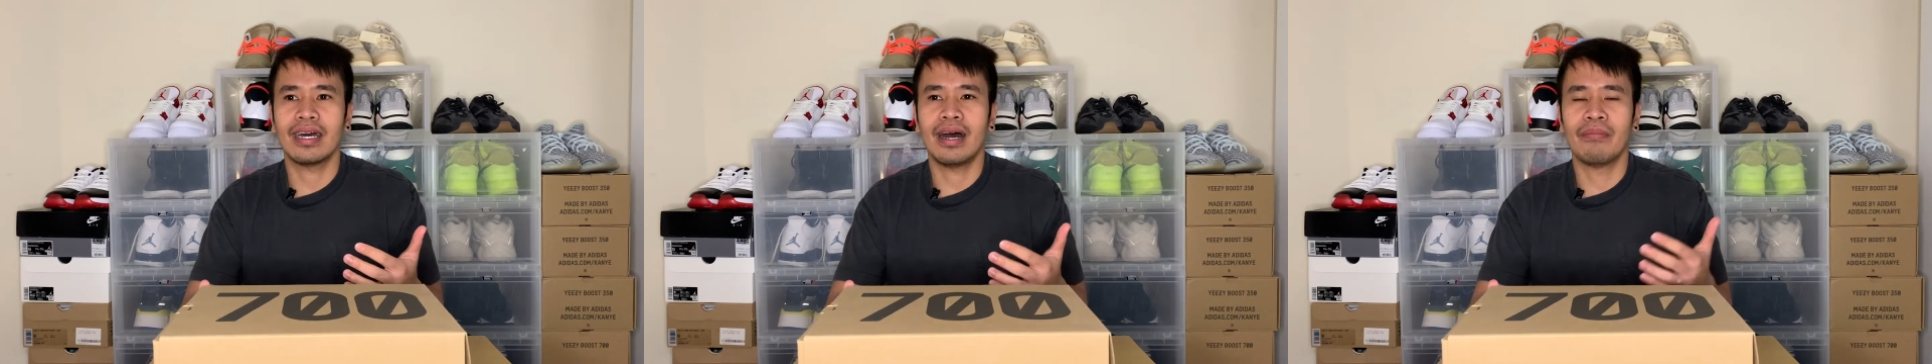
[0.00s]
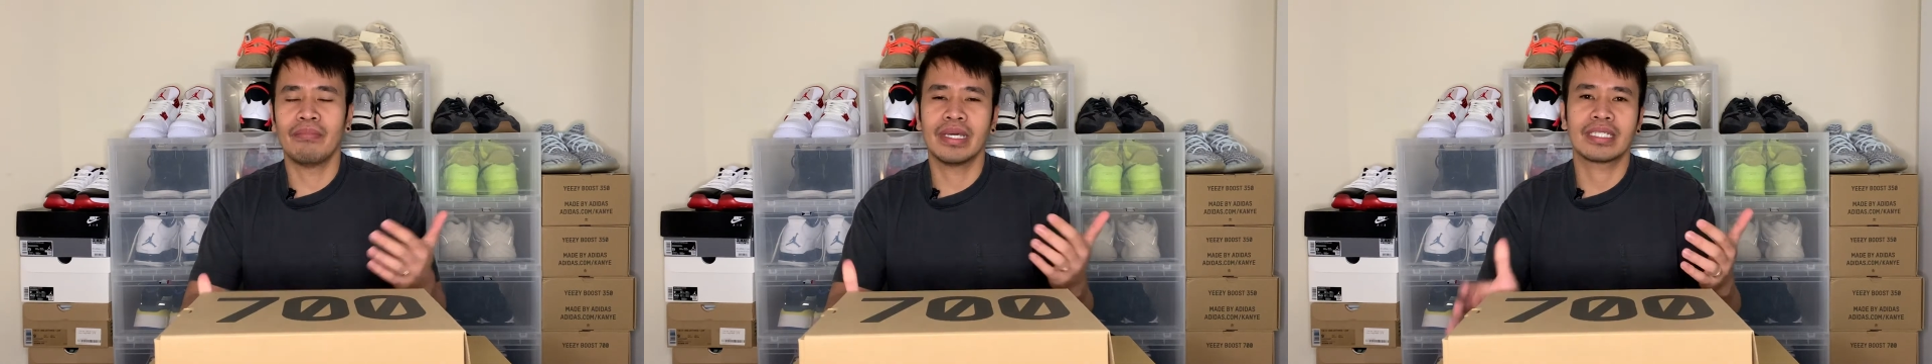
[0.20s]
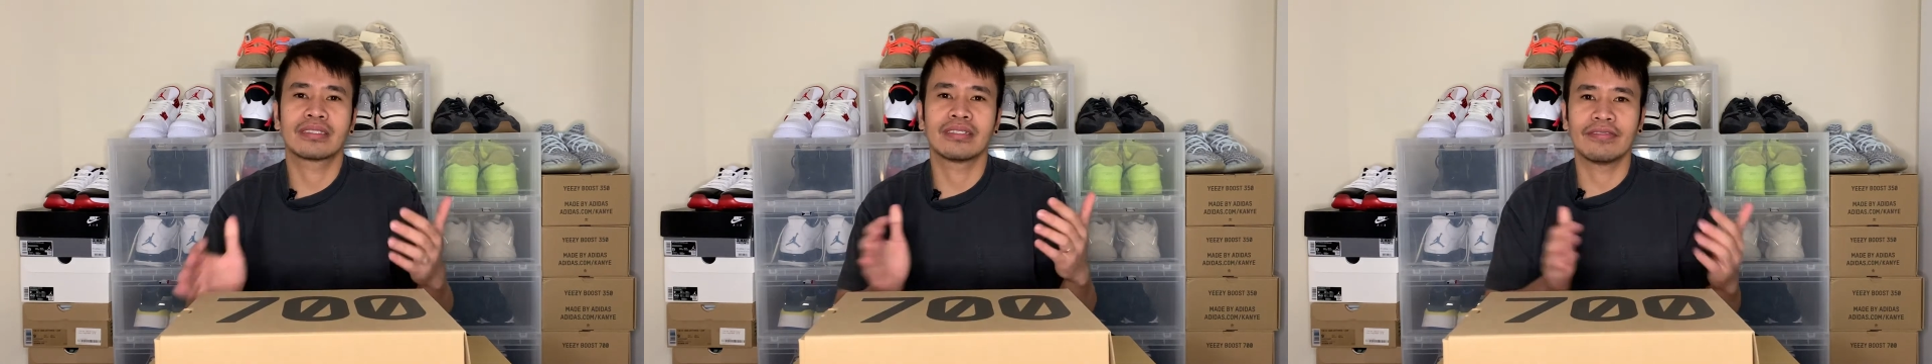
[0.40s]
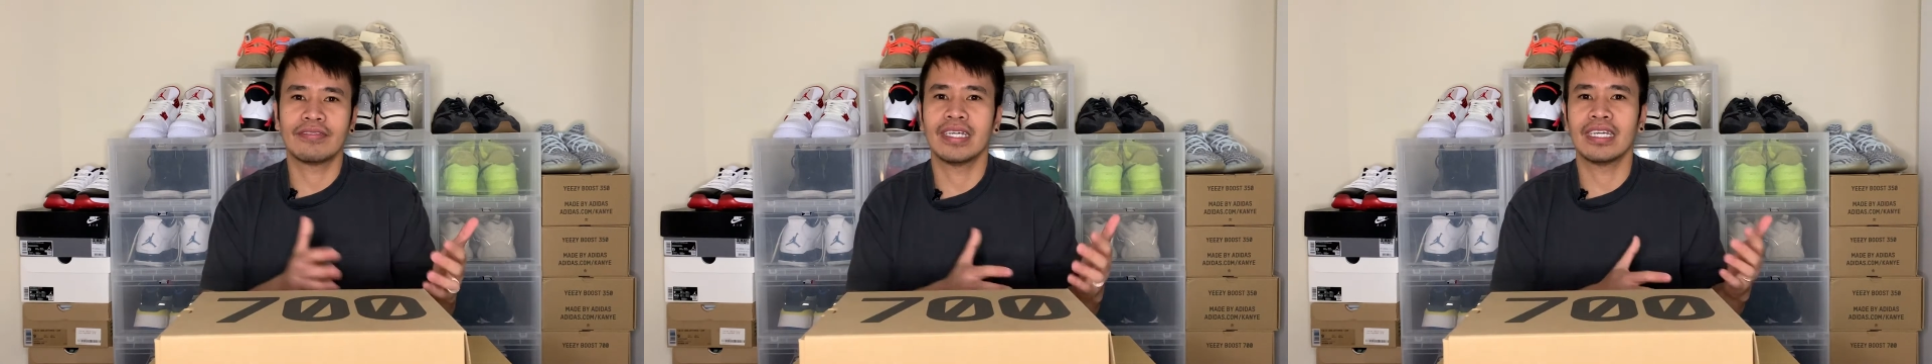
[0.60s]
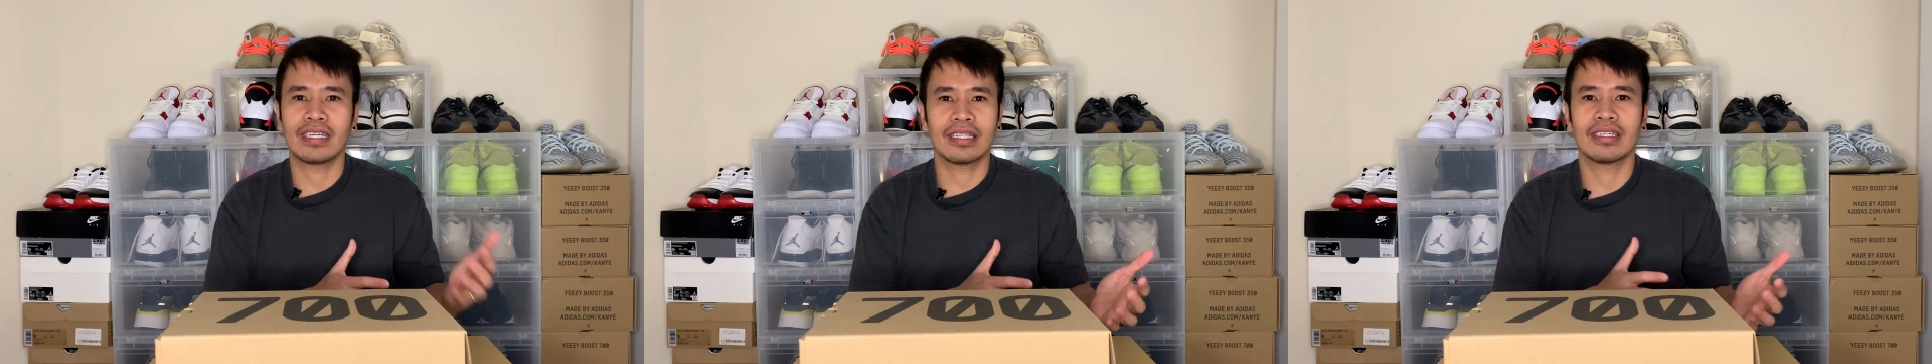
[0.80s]
a mix of
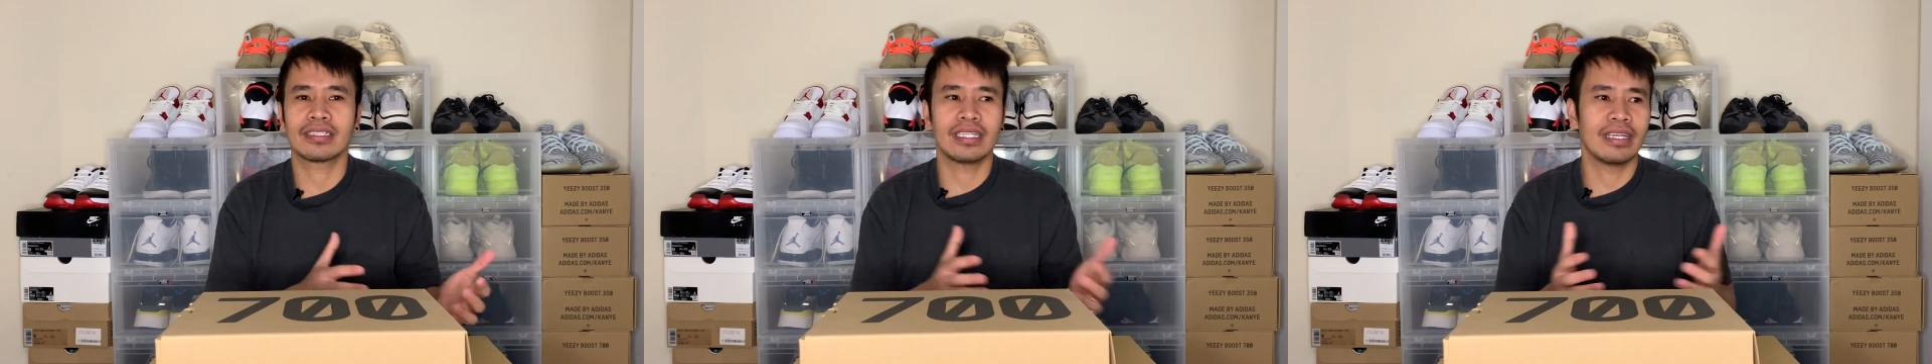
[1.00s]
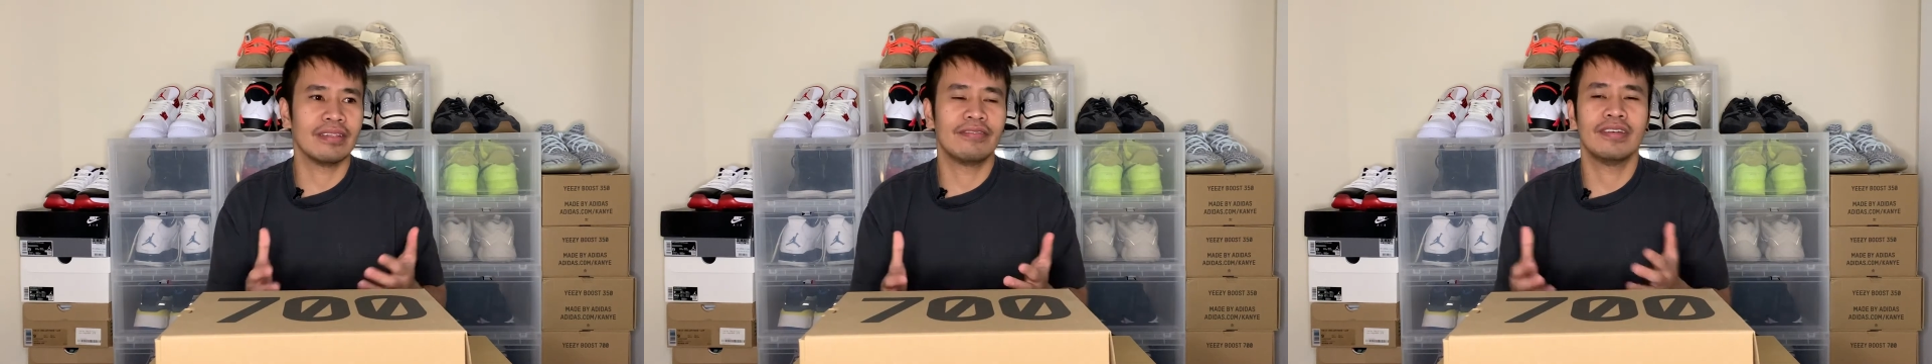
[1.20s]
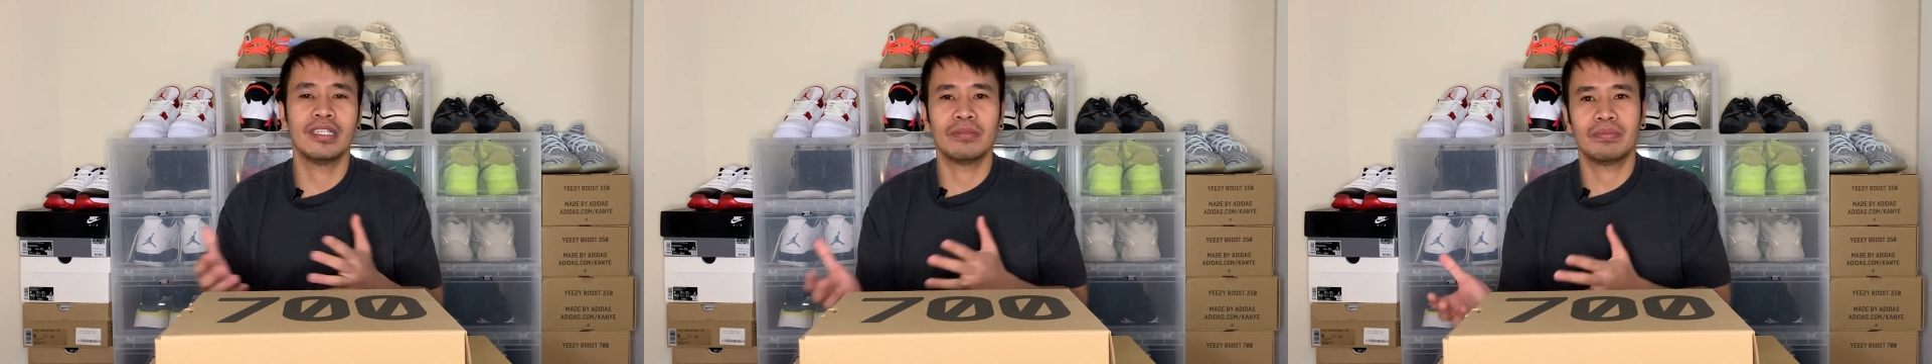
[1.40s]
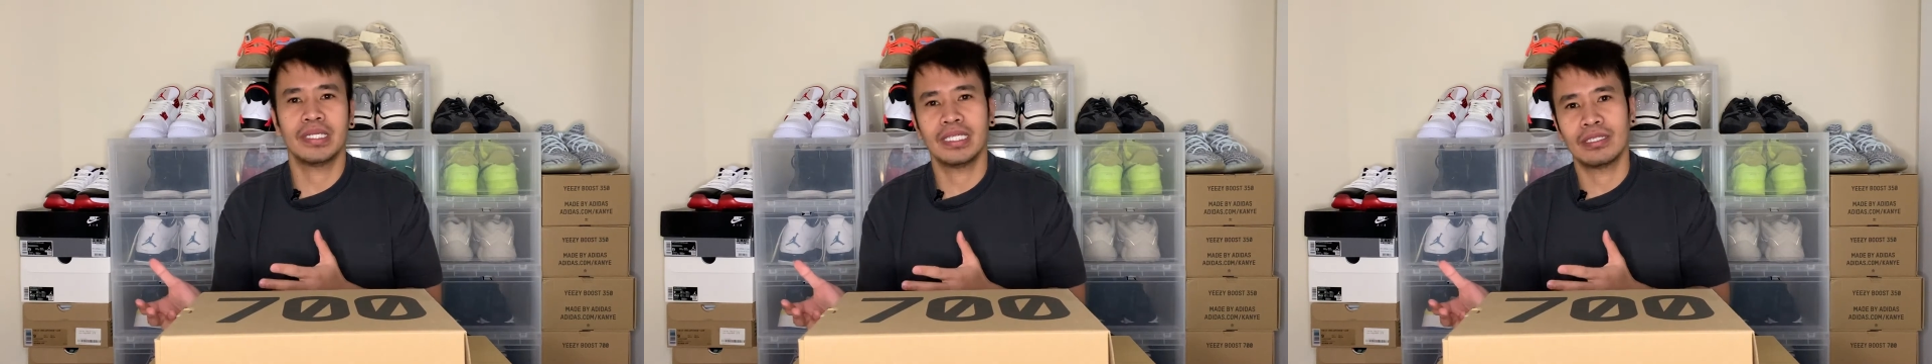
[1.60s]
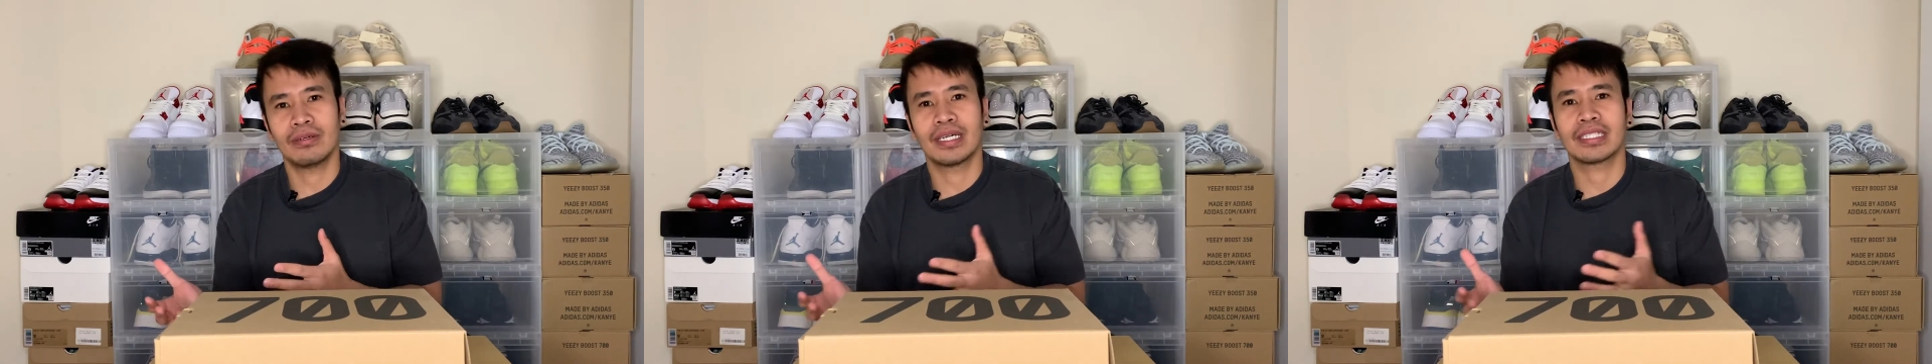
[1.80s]
English and
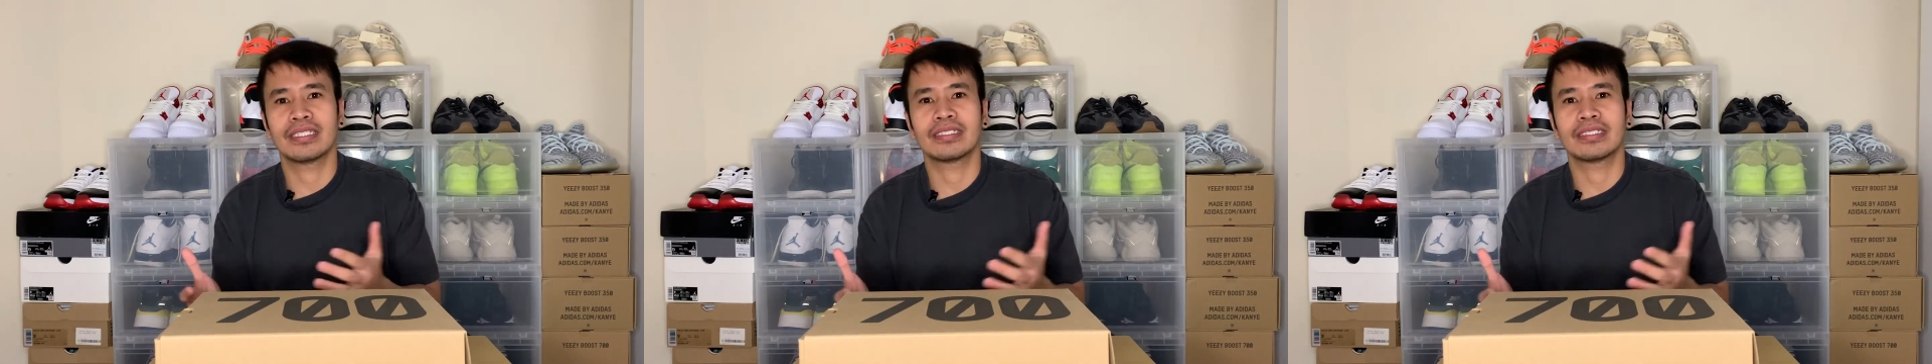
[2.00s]
Filipino at the